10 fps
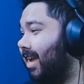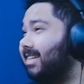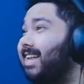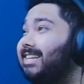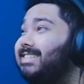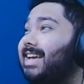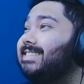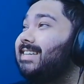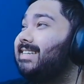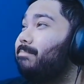They
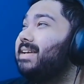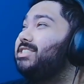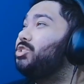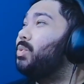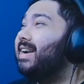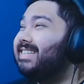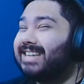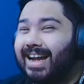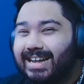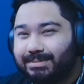tested the bitch 20
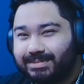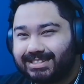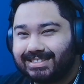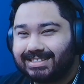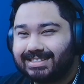times?